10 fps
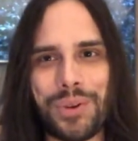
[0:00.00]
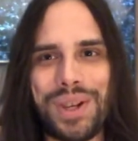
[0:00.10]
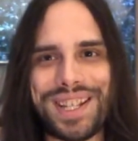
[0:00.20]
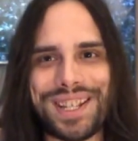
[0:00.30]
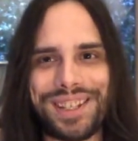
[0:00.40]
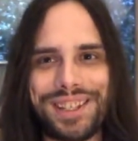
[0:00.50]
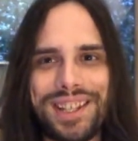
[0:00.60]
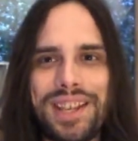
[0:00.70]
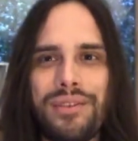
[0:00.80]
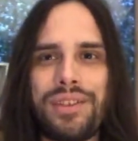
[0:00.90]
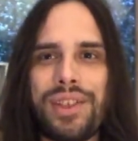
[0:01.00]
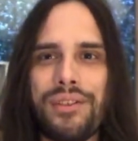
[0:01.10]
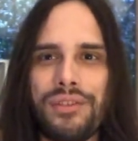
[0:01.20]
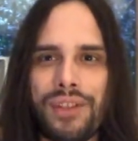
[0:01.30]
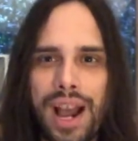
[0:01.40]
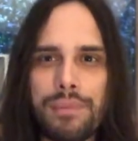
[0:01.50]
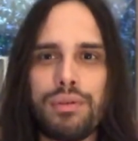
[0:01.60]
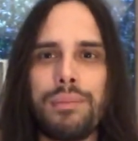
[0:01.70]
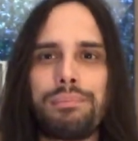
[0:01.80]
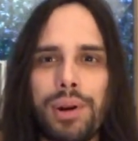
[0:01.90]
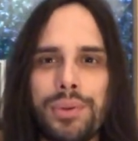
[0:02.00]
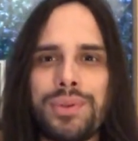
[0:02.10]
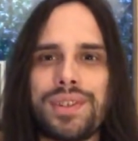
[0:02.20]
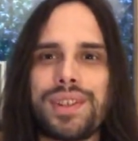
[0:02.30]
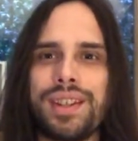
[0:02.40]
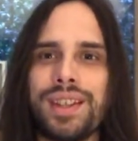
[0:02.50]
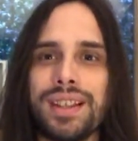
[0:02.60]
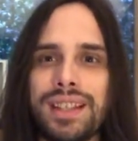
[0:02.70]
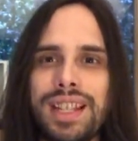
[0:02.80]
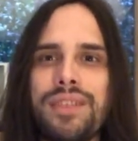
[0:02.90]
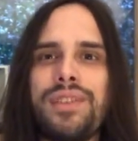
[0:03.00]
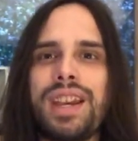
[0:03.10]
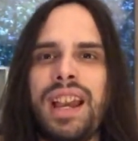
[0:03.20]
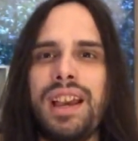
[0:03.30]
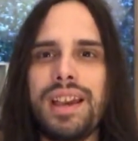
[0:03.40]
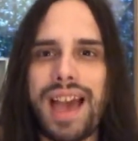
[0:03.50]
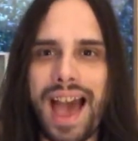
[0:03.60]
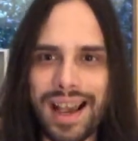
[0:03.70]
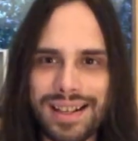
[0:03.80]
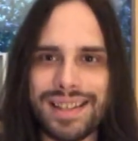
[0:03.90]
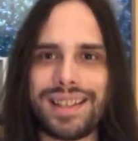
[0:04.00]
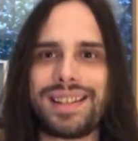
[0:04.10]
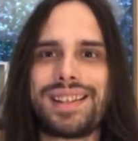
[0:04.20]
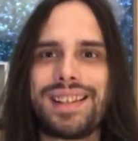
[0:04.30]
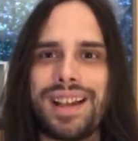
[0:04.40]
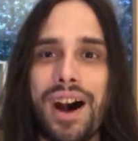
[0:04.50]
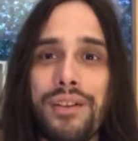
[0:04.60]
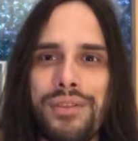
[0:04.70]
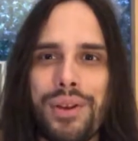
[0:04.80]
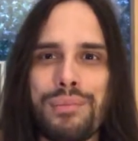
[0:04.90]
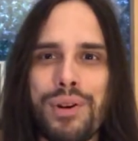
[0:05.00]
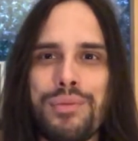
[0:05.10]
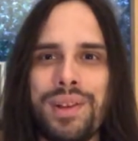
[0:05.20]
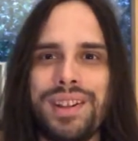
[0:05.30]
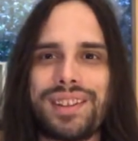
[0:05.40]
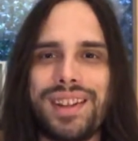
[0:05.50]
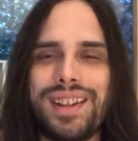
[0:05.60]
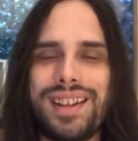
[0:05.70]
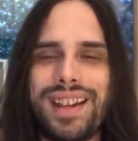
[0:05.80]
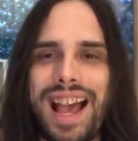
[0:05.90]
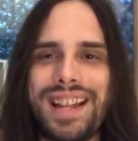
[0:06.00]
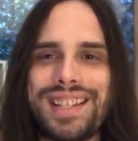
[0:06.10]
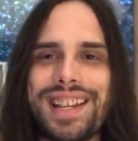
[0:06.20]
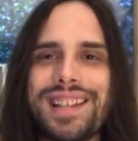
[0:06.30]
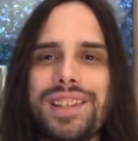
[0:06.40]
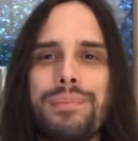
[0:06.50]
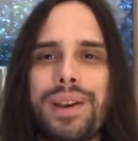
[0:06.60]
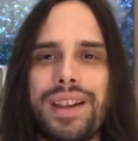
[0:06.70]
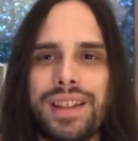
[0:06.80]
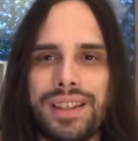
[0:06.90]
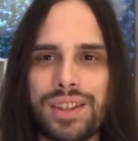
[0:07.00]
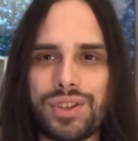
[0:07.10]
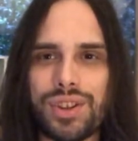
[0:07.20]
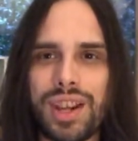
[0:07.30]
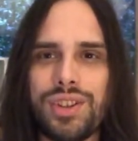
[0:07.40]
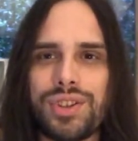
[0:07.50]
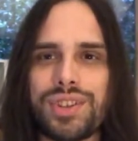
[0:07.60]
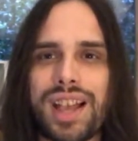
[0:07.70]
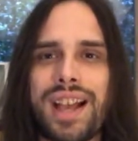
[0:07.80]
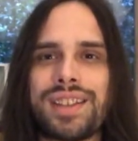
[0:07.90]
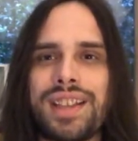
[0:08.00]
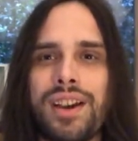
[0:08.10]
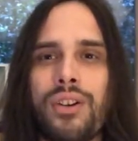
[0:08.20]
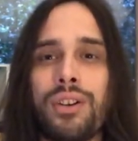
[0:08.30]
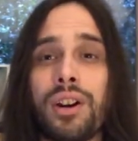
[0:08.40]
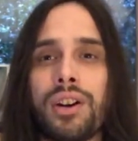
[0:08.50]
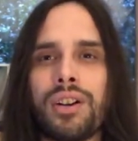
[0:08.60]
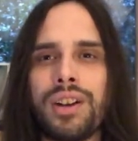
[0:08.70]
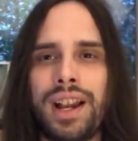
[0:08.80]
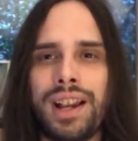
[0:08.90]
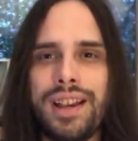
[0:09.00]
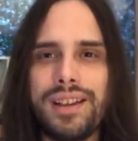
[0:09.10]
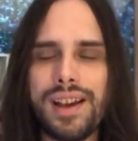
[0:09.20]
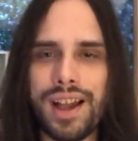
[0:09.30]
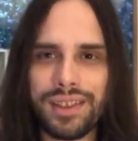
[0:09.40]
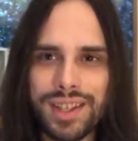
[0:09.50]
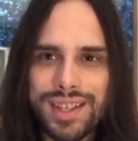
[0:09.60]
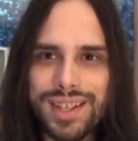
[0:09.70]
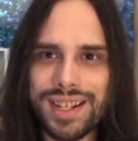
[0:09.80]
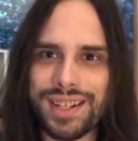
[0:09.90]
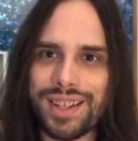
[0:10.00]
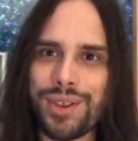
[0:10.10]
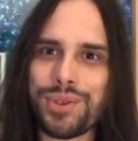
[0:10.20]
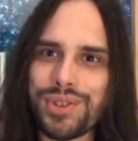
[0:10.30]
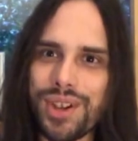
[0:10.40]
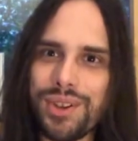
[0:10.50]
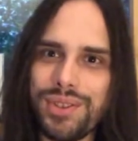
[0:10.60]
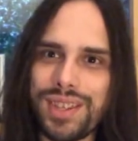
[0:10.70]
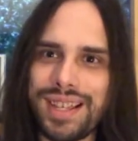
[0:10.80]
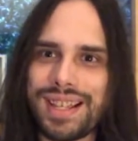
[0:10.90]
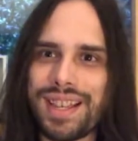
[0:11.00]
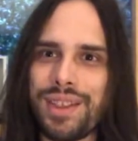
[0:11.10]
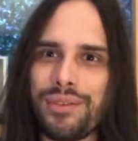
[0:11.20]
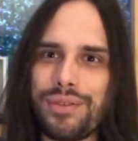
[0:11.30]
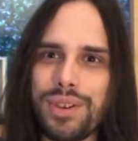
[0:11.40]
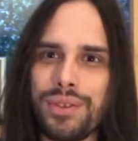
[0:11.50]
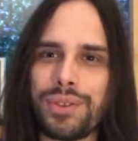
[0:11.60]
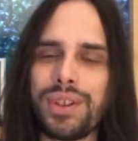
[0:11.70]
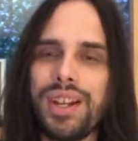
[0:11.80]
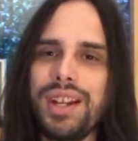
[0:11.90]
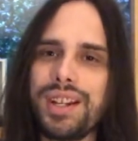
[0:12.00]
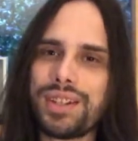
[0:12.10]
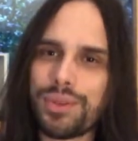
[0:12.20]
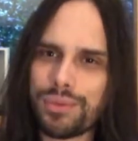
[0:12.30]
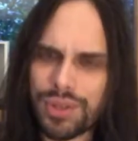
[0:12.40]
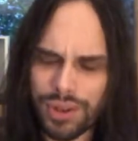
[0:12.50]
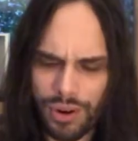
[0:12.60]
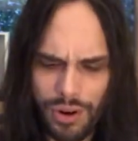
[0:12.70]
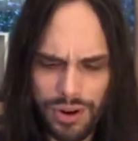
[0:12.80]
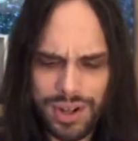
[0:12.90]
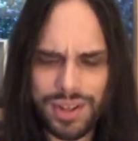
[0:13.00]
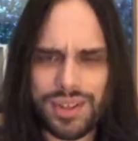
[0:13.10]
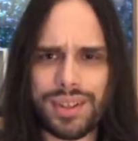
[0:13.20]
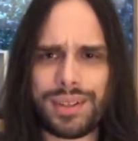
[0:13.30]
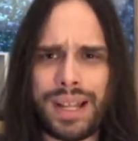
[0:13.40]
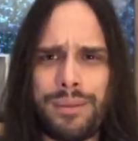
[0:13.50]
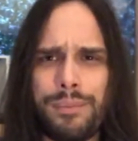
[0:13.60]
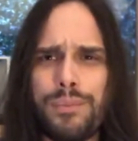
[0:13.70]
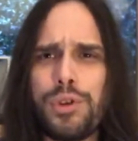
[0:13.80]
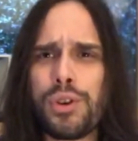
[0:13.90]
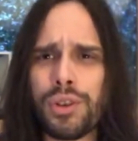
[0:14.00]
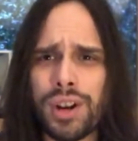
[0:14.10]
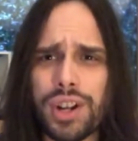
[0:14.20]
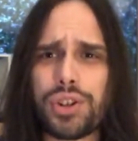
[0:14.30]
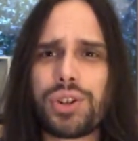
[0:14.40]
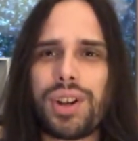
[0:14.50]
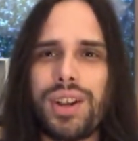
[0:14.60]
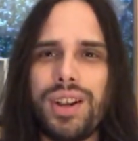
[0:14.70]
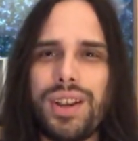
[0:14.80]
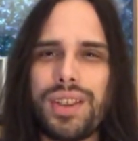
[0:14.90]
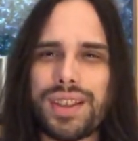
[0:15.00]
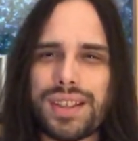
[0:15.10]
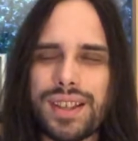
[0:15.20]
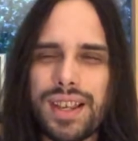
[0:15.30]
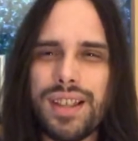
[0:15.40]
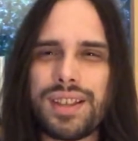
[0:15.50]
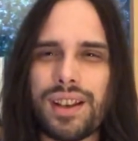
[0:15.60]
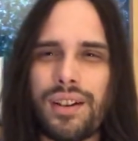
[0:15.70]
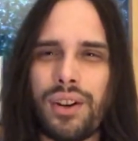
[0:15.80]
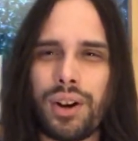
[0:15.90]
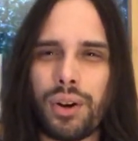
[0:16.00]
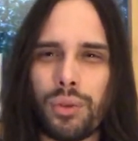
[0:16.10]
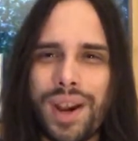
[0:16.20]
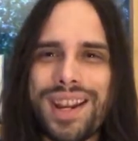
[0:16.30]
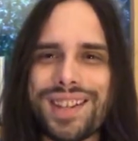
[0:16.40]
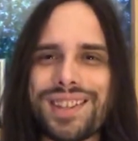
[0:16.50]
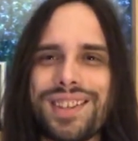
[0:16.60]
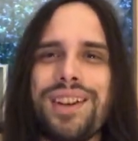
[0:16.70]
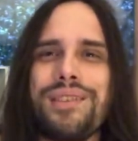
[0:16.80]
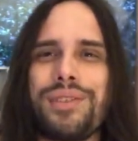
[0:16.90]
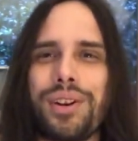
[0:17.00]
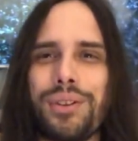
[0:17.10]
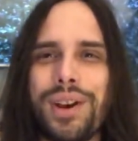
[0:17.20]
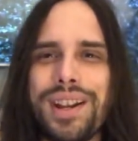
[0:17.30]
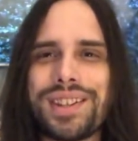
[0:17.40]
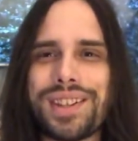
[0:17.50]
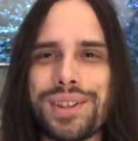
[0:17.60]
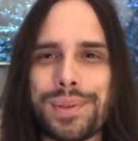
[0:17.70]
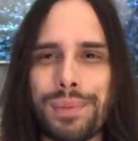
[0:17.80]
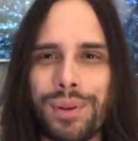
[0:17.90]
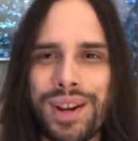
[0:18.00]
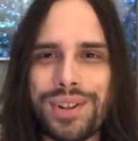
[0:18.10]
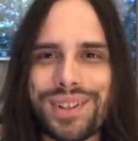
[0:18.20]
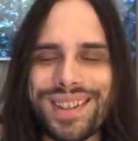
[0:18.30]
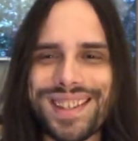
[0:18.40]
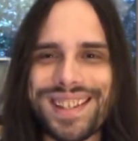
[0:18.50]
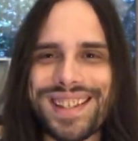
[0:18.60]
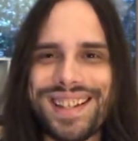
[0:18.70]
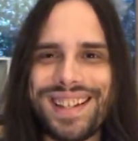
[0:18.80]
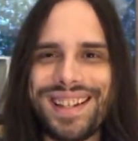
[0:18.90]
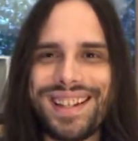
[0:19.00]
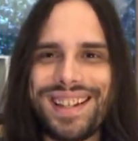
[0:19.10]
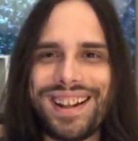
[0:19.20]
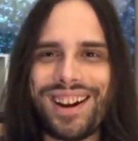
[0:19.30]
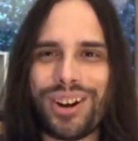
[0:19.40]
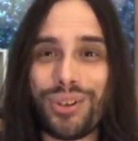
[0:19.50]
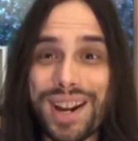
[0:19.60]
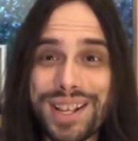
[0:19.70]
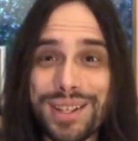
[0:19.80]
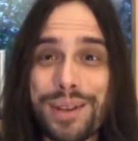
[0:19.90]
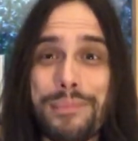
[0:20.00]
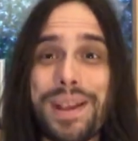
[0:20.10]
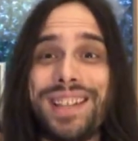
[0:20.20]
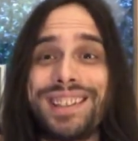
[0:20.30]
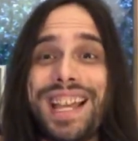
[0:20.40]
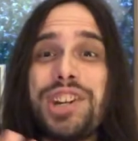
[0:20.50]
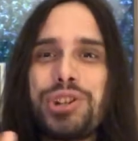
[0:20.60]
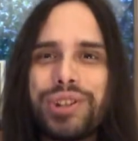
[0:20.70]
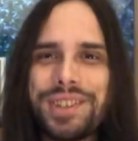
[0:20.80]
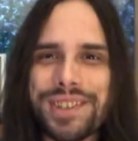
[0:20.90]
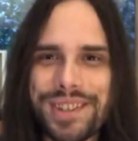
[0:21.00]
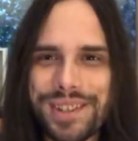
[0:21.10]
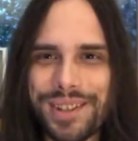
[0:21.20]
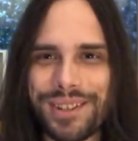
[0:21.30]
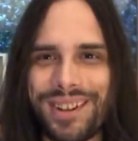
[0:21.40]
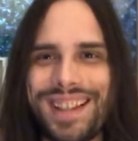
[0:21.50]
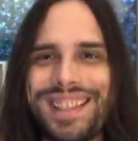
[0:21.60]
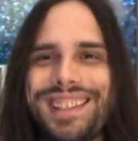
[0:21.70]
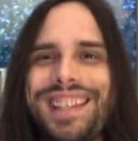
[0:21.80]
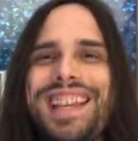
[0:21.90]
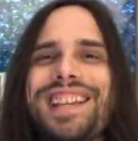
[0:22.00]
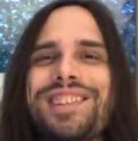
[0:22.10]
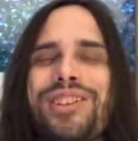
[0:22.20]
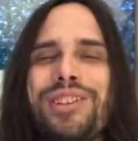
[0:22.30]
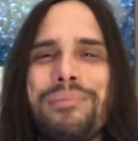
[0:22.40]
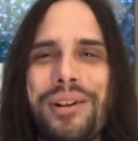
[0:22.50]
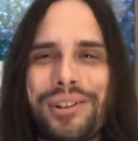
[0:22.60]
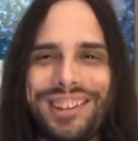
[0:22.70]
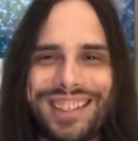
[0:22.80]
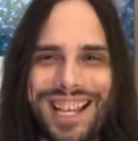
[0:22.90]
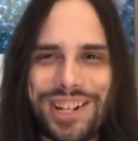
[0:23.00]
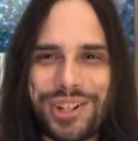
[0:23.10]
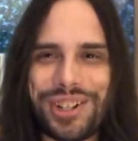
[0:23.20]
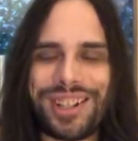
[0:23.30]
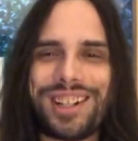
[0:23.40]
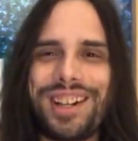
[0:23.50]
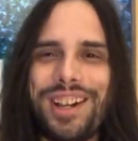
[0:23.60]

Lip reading: We get to live in the vibrant potency, the living ecstasy of the moment, anticipating these changes as they are occurring, and listening to those subtleties in the field to harness and nourish the seeds of our greatest love, our greatest inspirations, our greatest elations, right? The lake is all about elation.